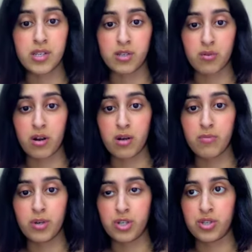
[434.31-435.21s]
scrub,
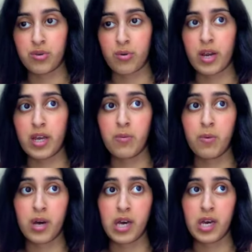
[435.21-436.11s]
which is great
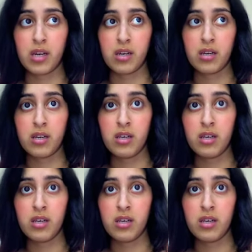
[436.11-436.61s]
when